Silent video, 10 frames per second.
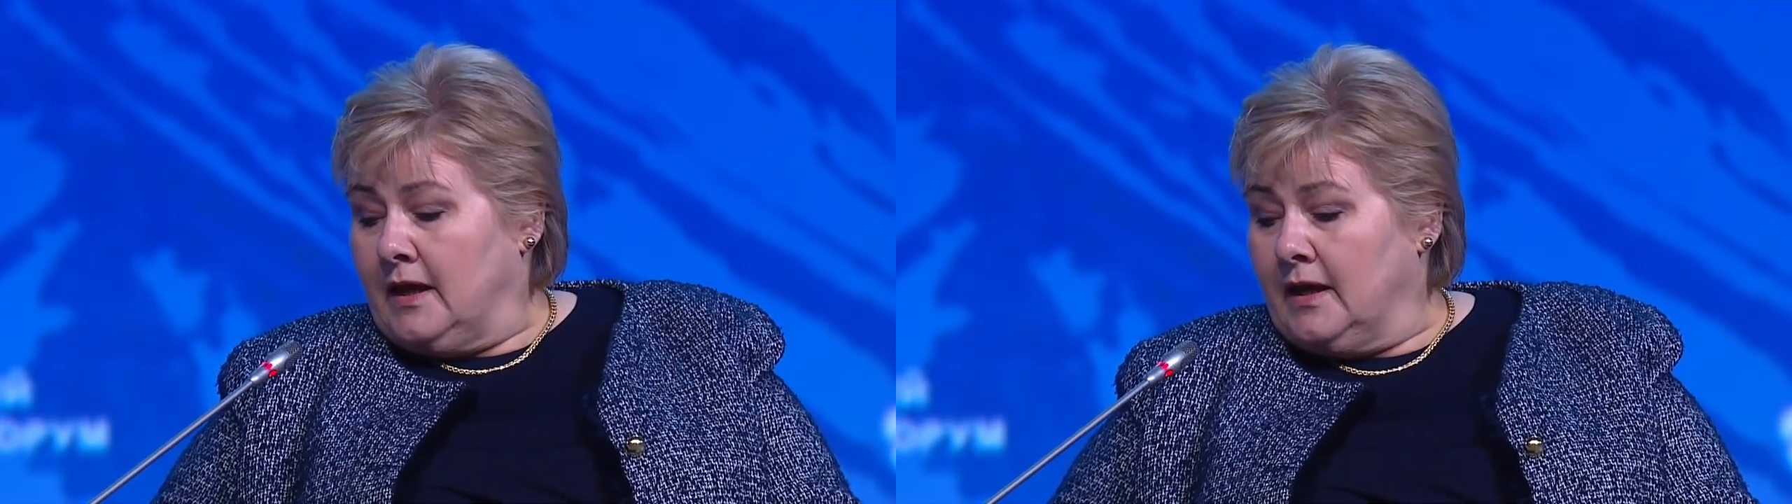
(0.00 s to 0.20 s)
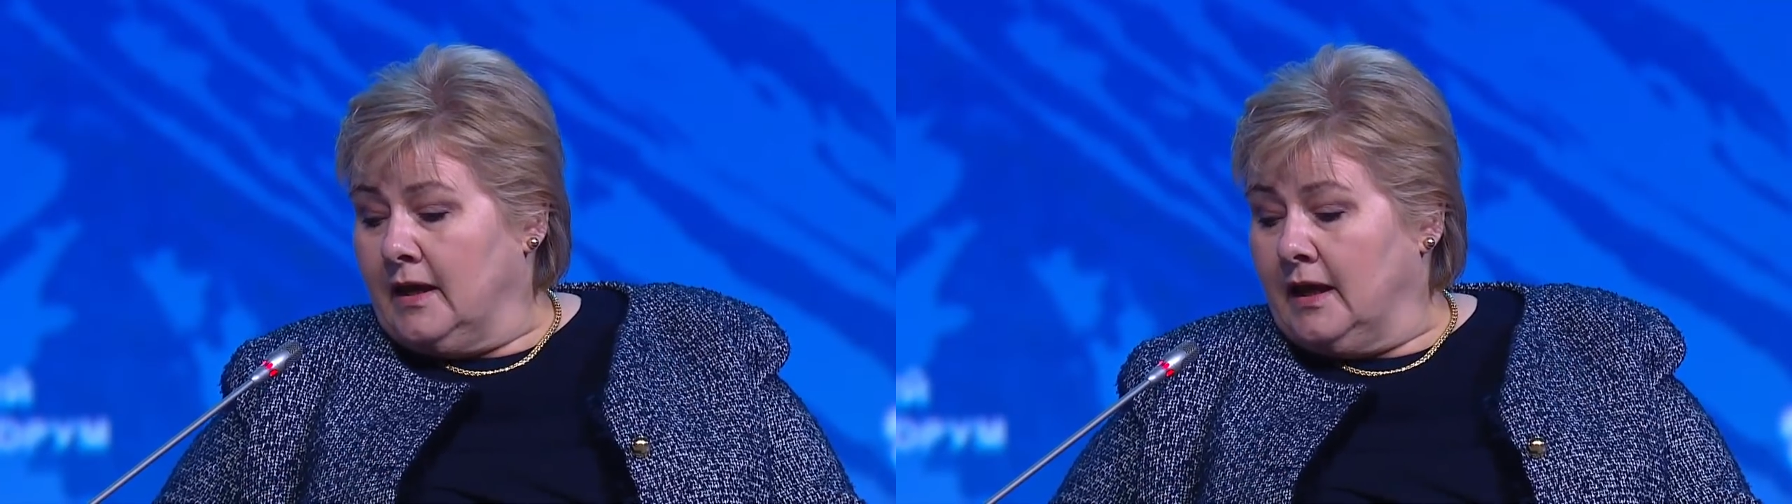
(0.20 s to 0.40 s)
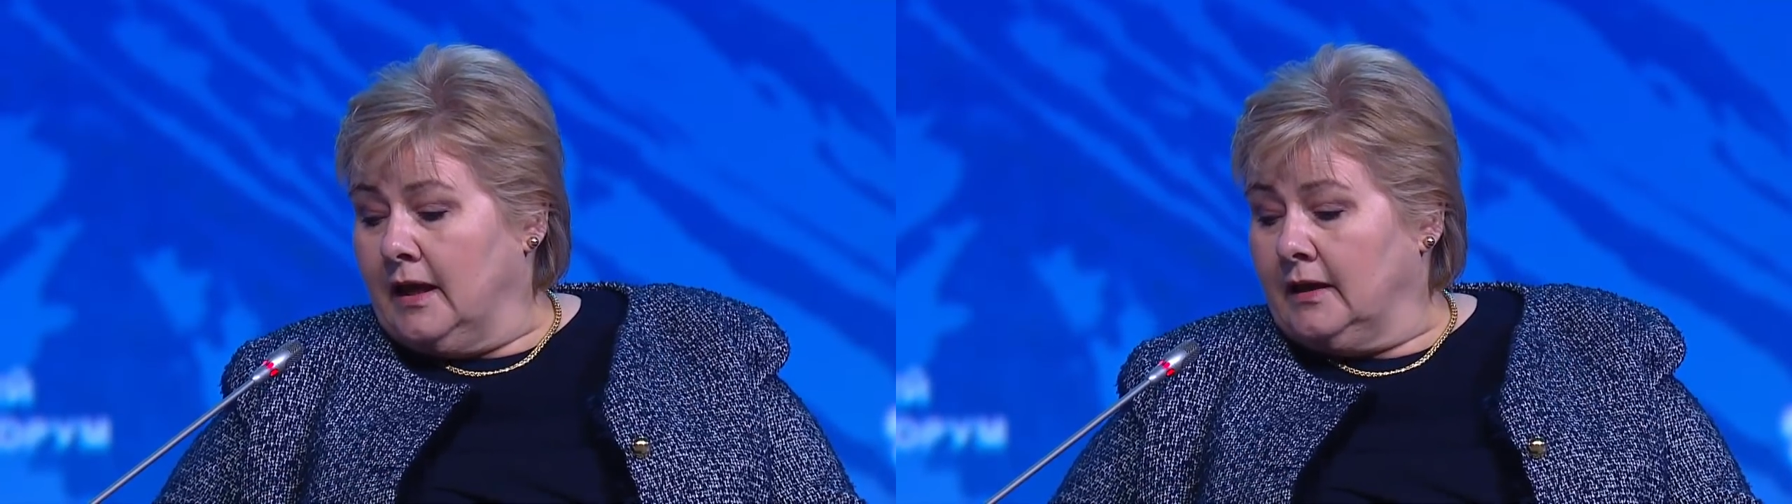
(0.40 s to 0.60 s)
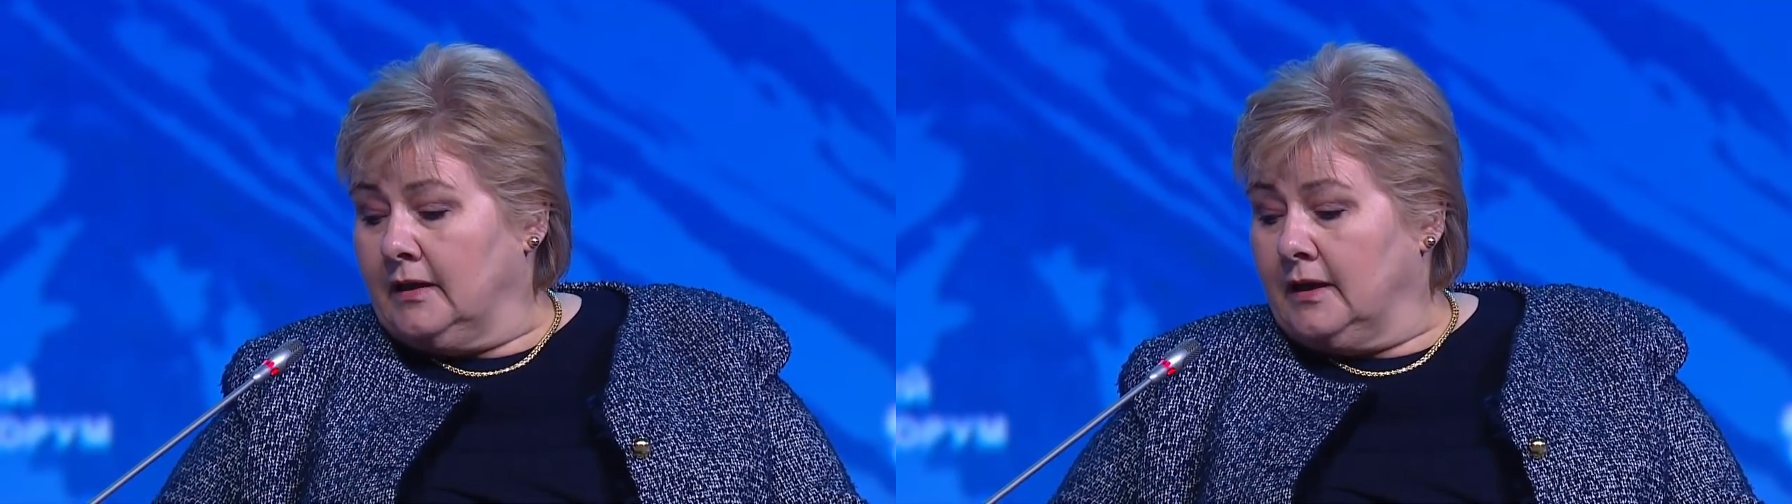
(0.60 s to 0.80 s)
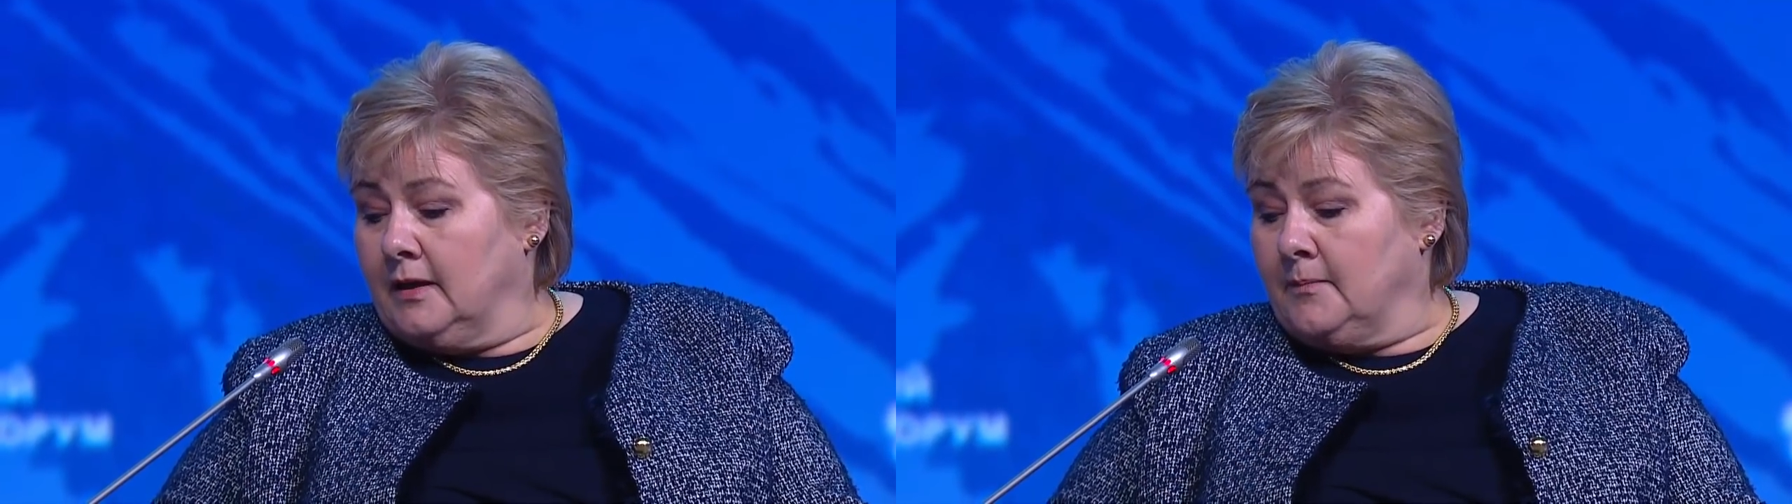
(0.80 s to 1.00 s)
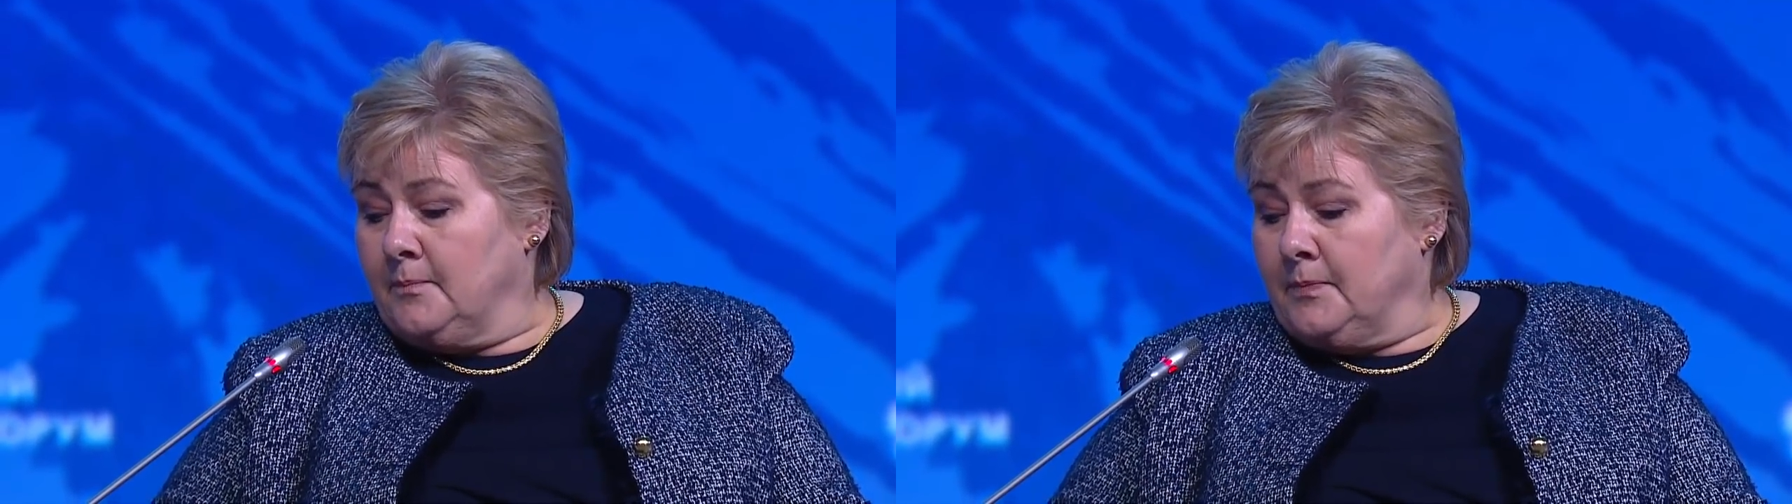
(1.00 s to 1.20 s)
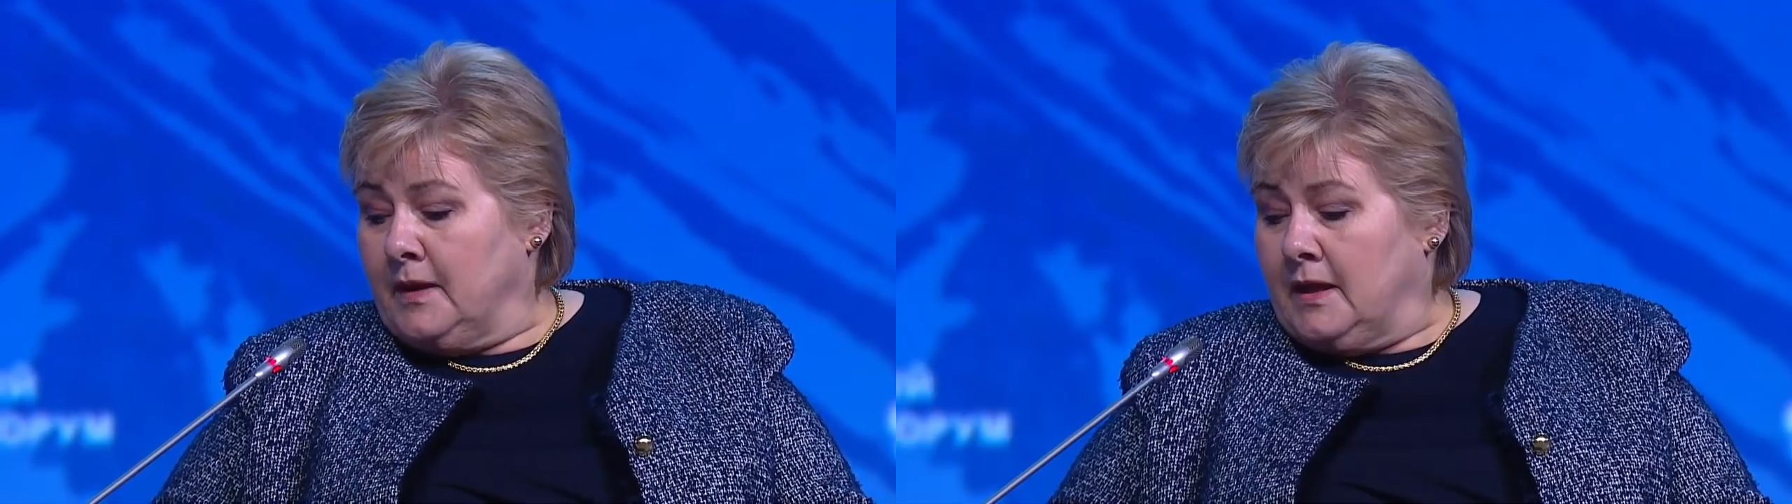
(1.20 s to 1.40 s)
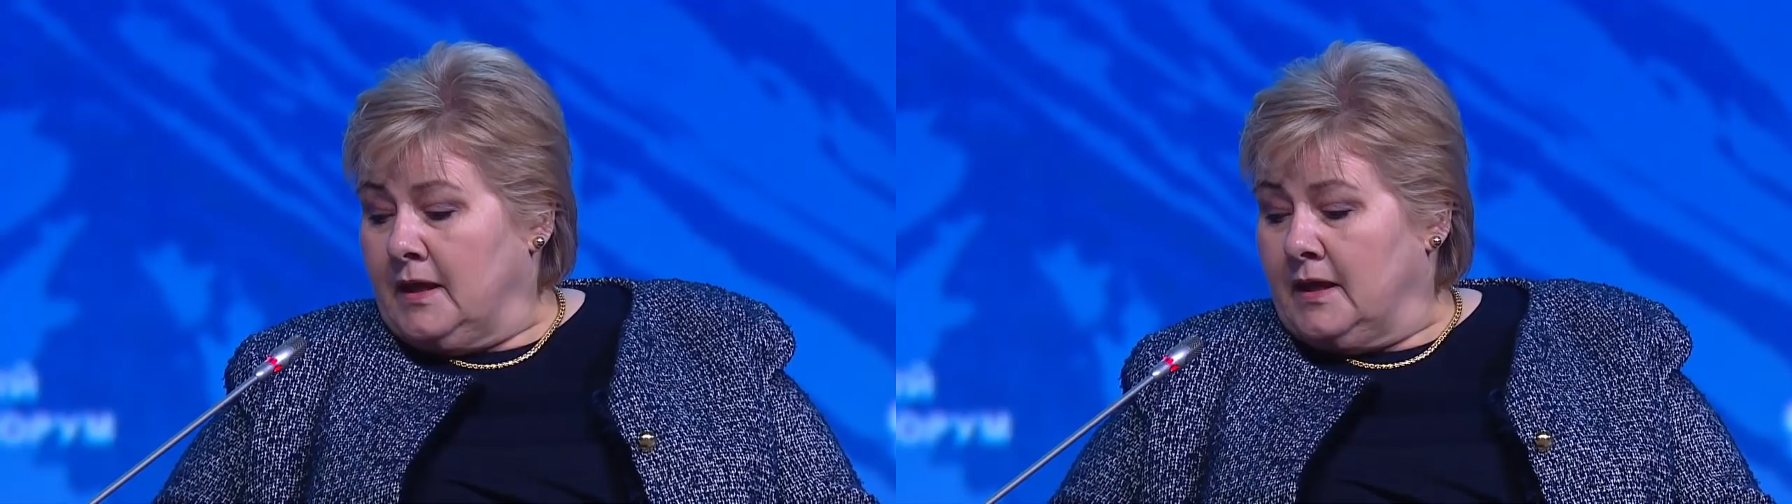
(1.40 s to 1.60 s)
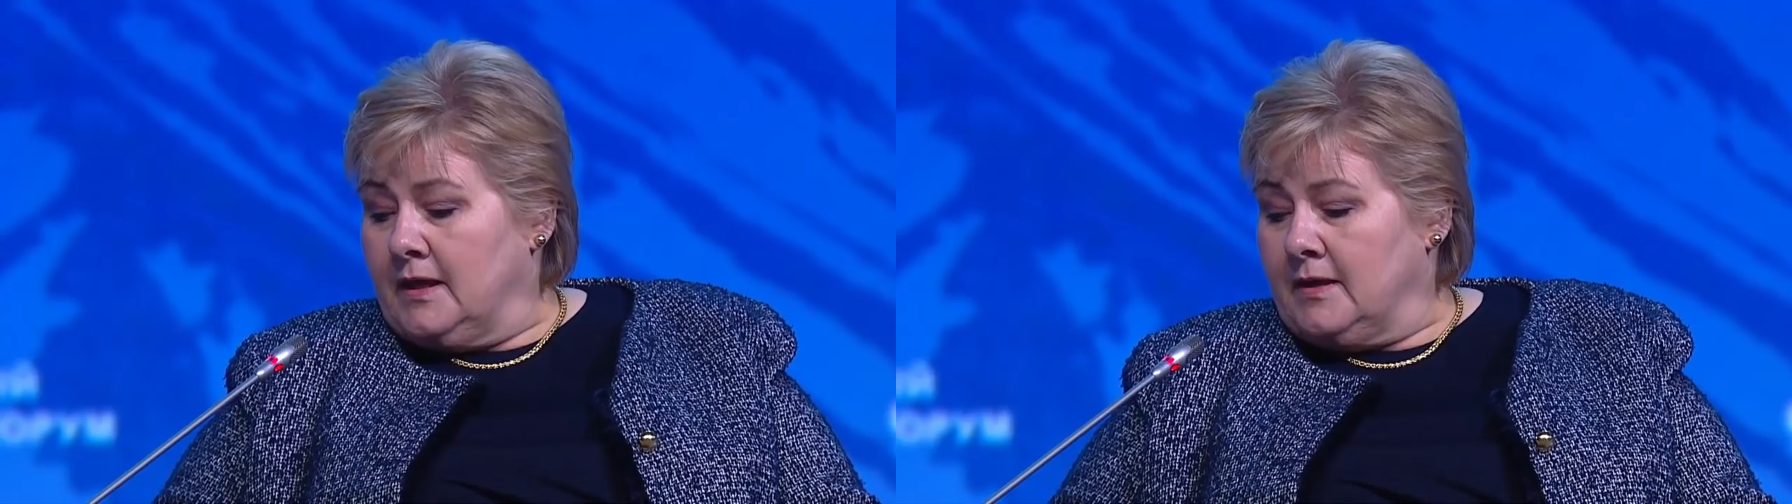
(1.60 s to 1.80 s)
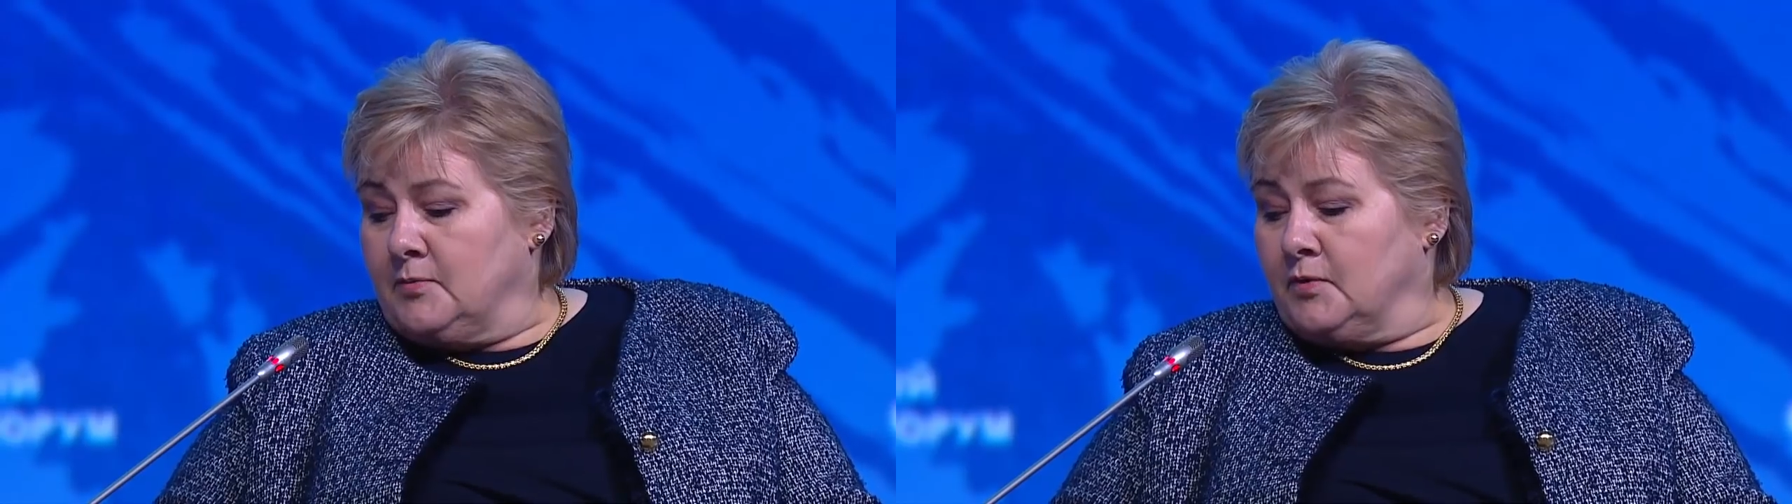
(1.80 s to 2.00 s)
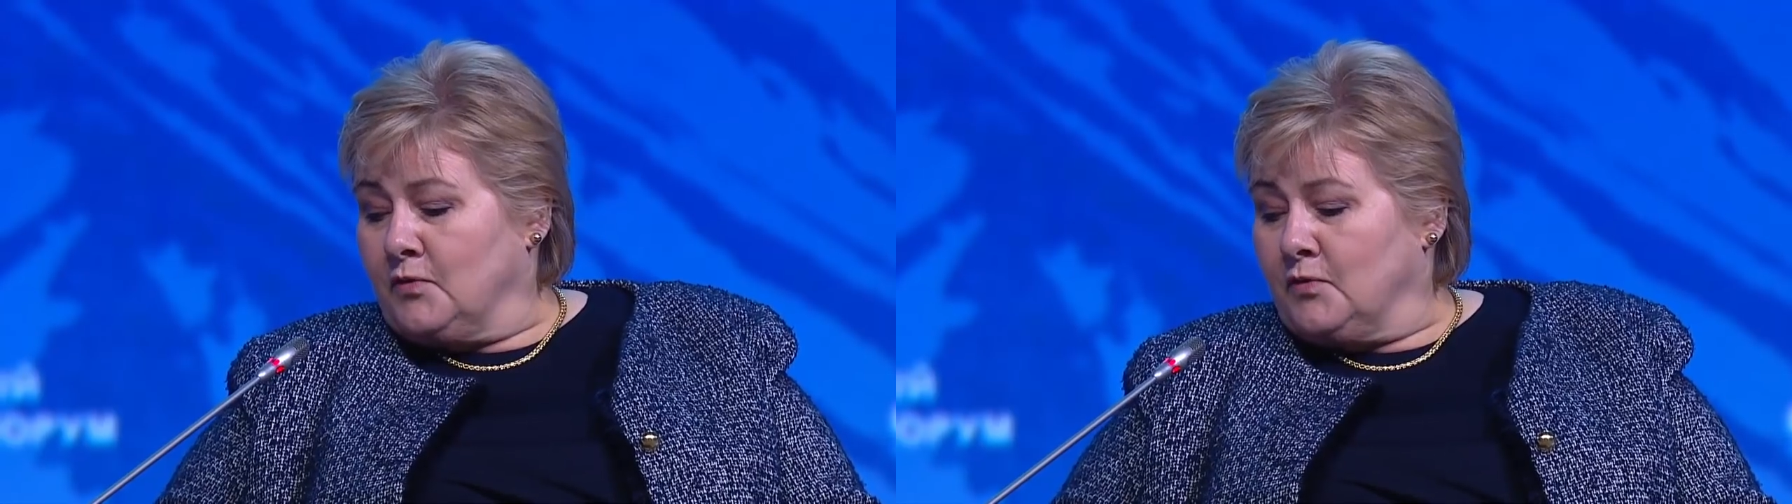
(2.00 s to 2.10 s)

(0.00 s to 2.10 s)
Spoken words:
But